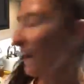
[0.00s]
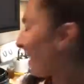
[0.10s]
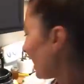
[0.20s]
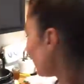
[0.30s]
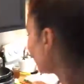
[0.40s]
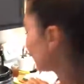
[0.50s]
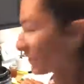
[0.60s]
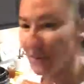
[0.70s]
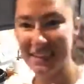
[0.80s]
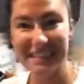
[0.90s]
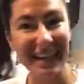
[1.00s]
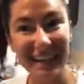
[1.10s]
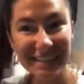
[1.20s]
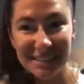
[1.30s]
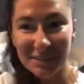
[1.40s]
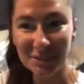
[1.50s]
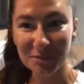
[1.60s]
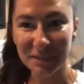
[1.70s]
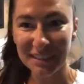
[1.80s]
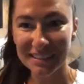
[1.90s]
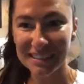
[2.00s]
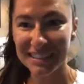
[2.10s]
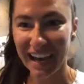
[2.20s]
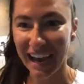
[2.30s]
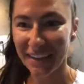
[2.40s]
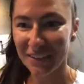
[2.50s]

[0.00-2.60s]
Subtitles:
I'm so excited to be here tonight.